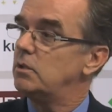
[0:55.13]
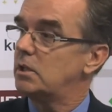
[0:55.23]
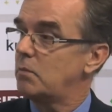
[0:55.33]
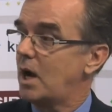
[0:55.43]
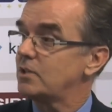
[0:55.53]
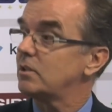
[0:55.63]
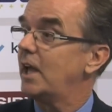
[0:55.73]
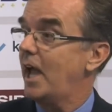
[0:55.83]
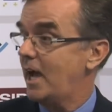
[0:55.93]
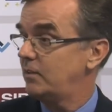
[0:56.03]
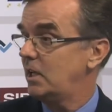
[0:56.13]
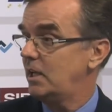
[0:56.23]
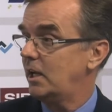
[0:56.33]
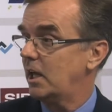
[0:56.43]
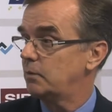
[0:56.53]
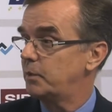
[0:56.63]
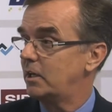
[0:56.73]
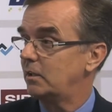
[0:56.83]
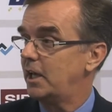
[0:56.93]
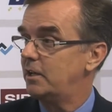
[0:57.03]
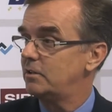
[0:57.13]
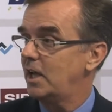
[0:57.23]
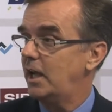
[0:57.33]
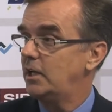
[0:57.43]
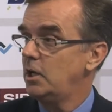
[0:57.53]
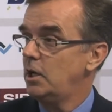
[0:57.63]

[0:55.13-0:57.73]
you can modularly add the heating element at a later date.